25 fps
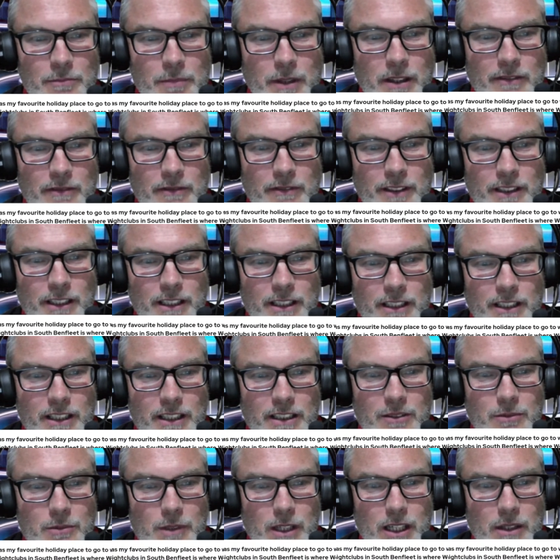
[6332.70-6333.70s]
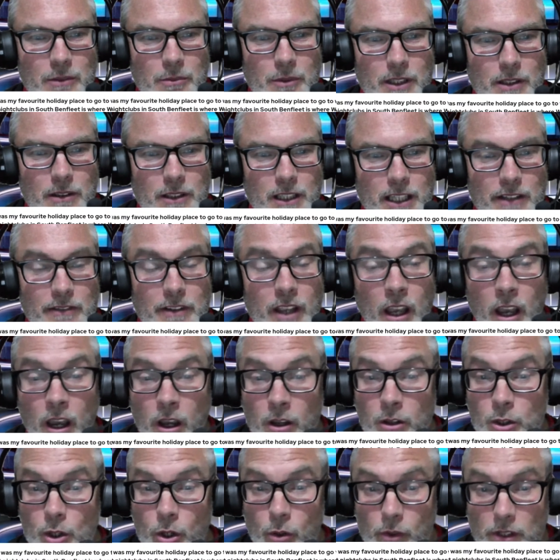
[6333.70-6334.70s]
Benfleet is where we live.
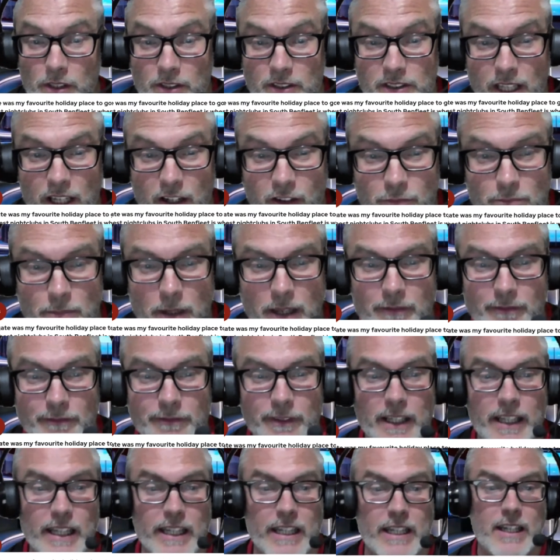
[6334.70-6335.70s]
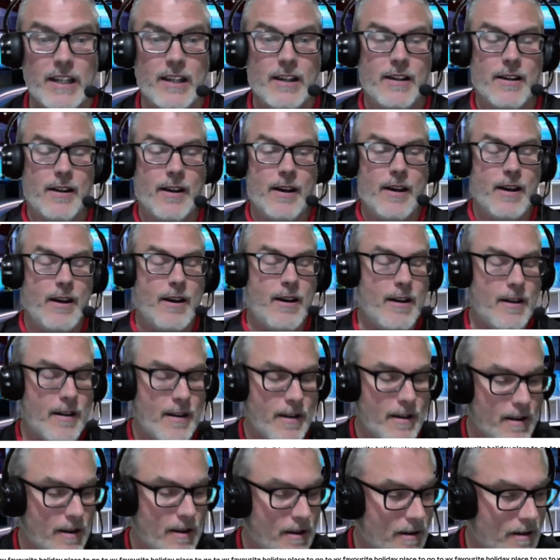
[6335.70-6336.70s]
You're in South Benfleet.
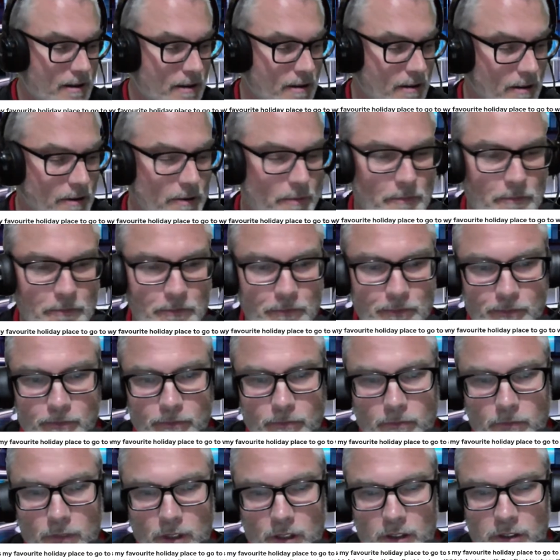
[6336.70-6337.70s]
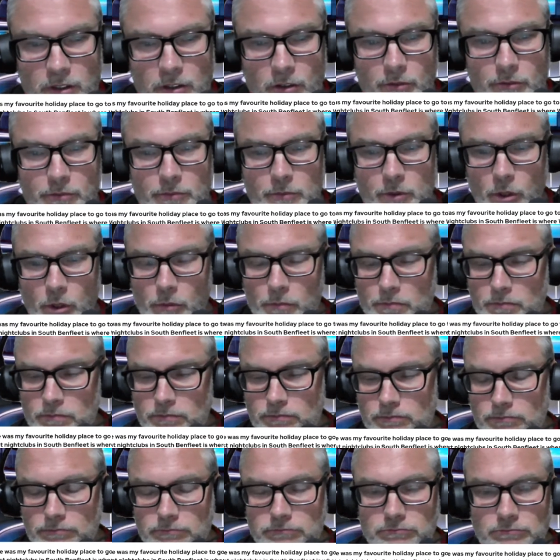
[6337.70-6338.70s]
Ah, you're you're
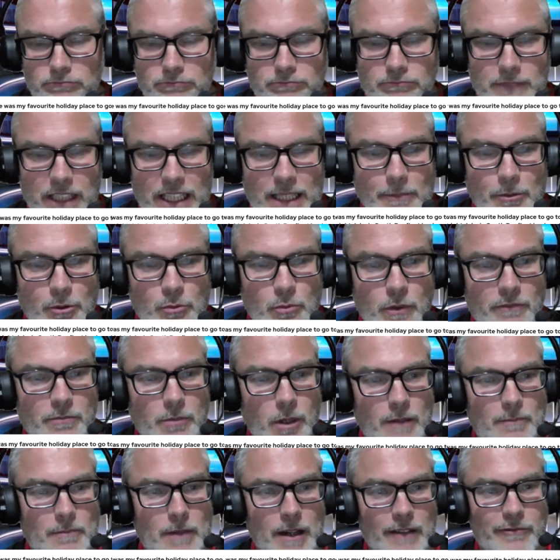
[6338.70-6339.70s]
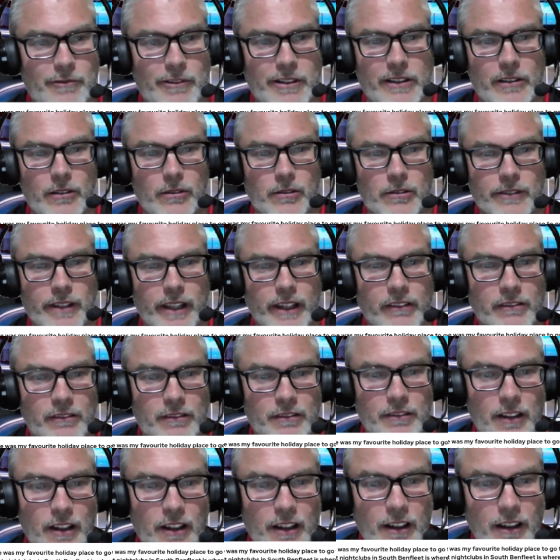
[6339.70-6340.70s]
neighbours with my mother-in-law then.
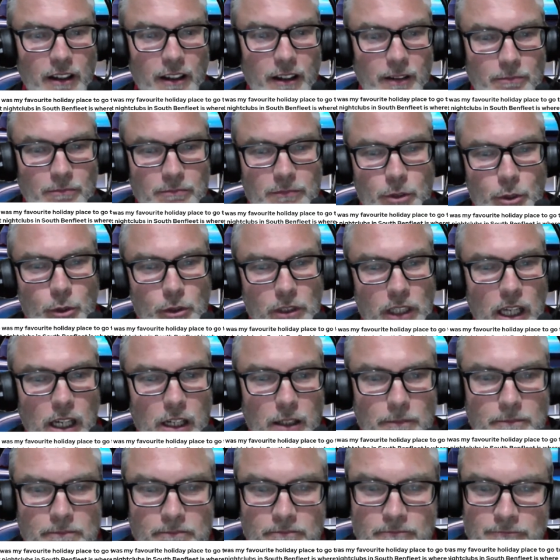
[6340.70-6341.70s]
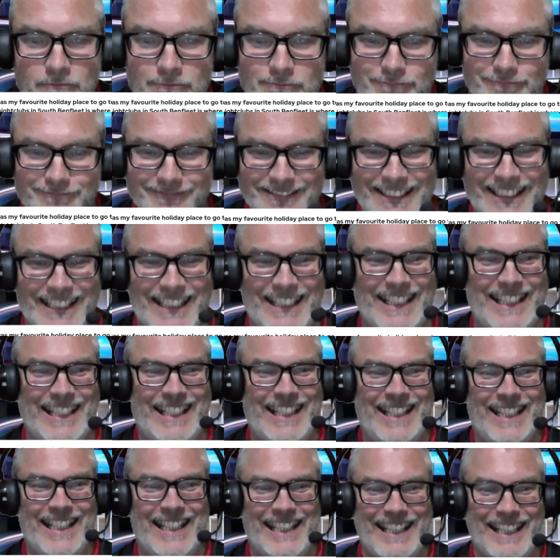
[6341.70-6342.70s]
Um, good luck.
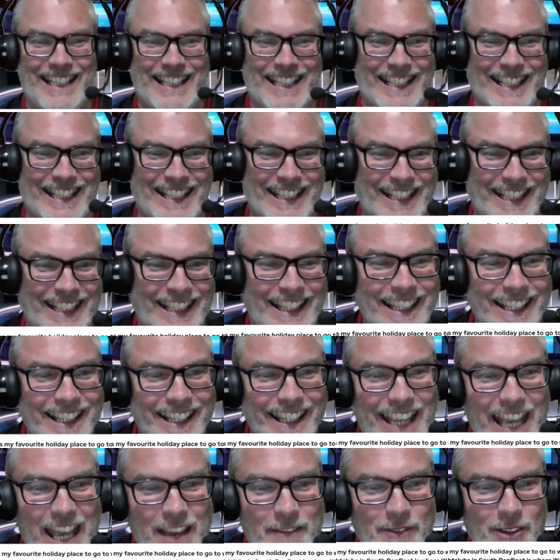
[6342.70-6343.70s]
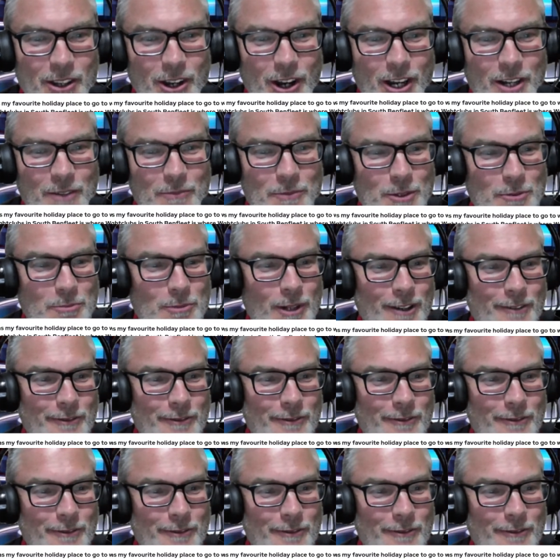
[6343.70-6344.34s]
Canvey Island was my